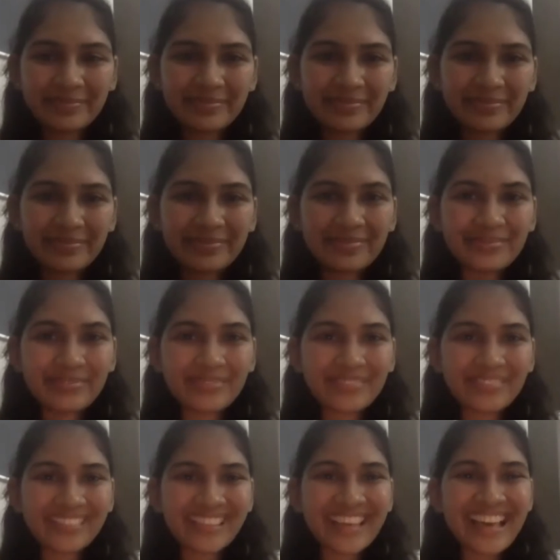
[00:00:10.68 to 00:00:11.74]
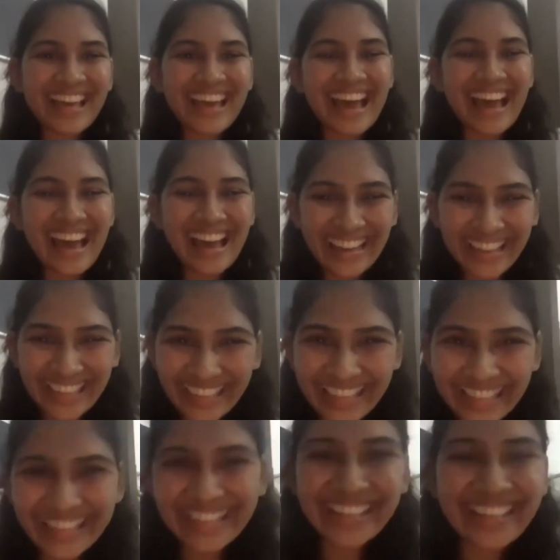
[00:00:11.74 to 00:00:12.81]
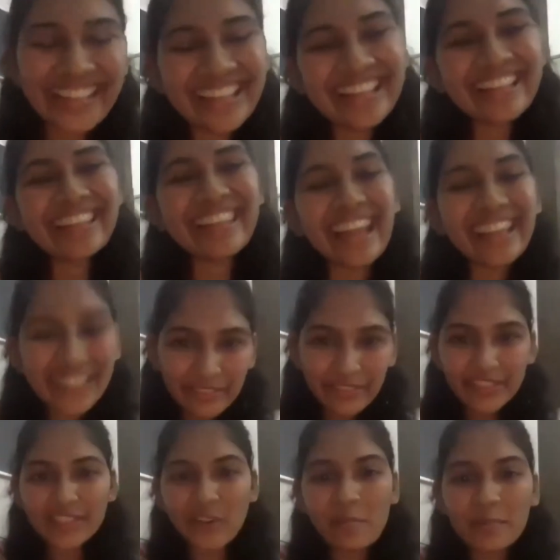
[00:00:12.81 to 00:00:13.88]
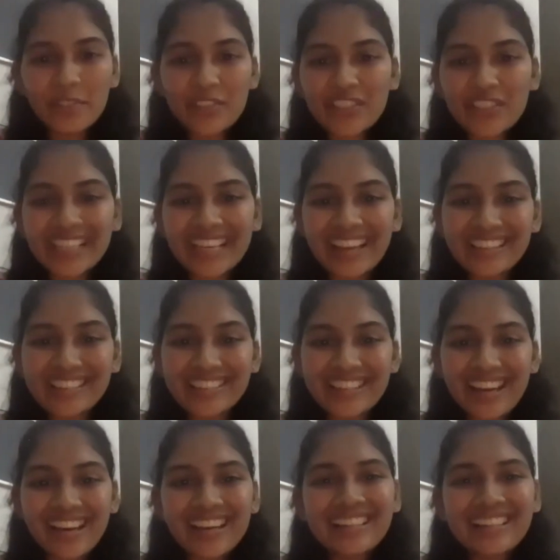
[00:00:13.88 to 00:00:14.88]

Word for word: Hi, Vedika. Hi. Thank you for this opportunity, Antra.